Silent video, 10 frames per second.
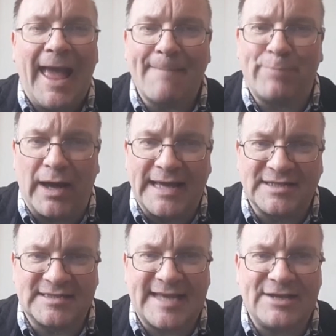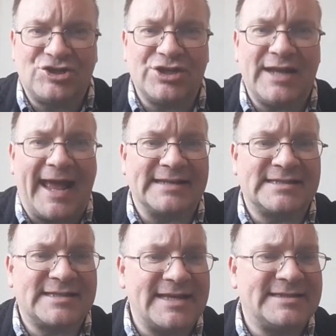And by his ascension and
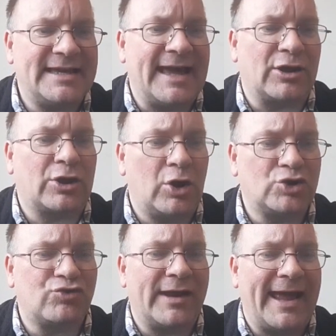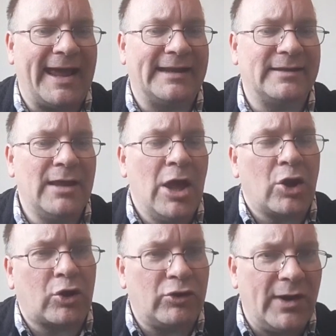seating at God's right hand,
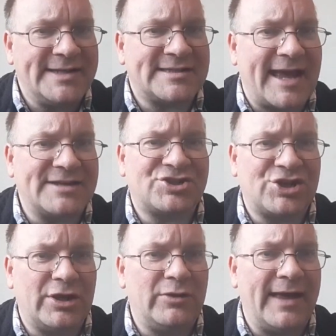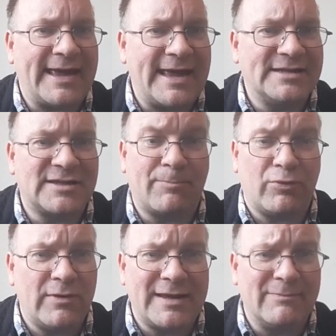Christ has shown that he is
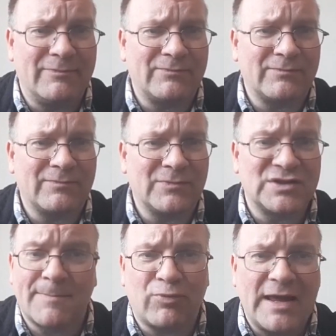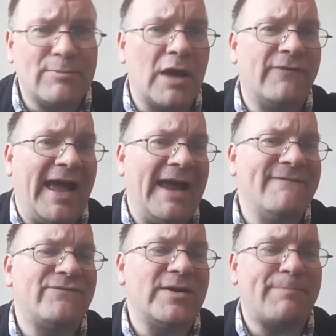supreme. Supreme over
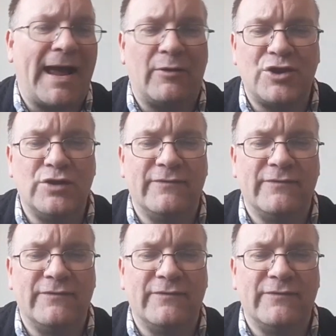every power in the